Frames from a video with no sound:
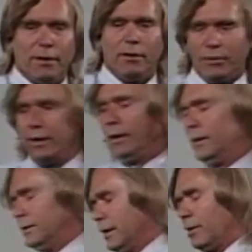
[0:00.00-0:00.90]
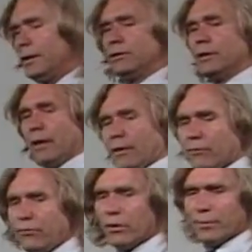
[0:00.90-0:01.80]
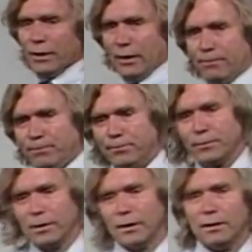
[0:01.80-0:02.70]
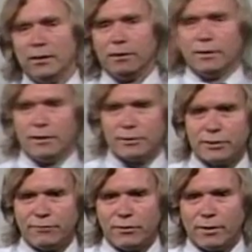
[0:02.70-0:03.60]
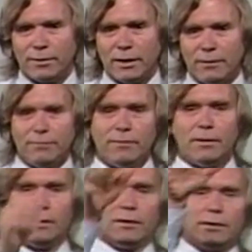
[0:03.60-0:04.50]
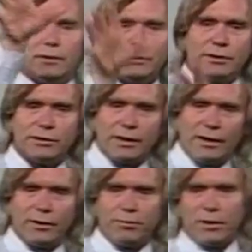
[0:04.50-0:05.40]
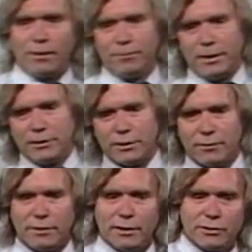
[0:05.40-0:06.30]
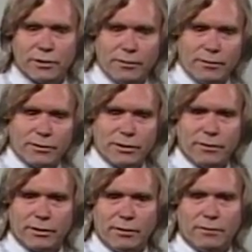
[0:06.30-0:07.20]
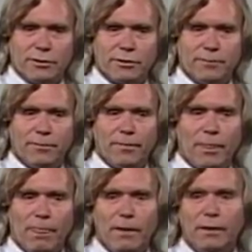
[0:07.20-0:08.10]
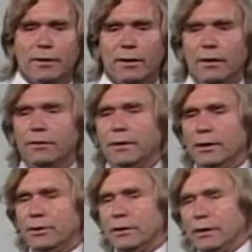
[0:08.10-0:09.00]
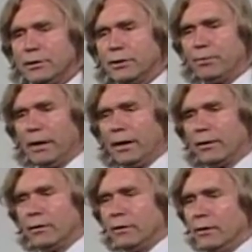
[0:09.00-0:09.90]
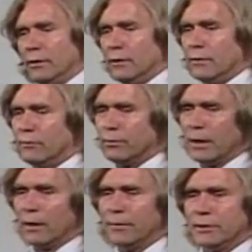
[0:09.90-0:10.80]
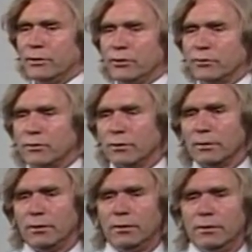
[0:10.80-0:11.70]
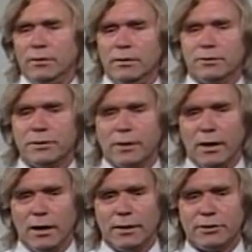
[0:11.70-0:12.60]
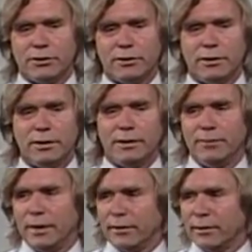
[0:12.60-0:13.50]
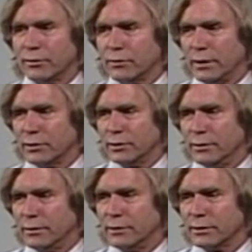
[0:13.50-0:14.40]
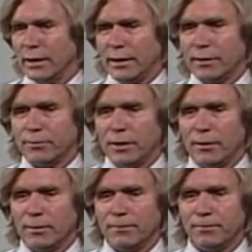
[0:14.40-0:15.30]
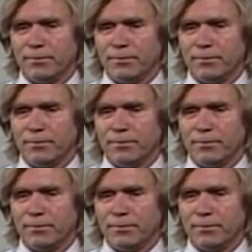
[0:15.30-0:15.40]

Okay, now here's another formula. Here's the formula, here's the standard problem, basic one, and so it goes. This is the pattern from elementary school to college in math instruction, this latter problem.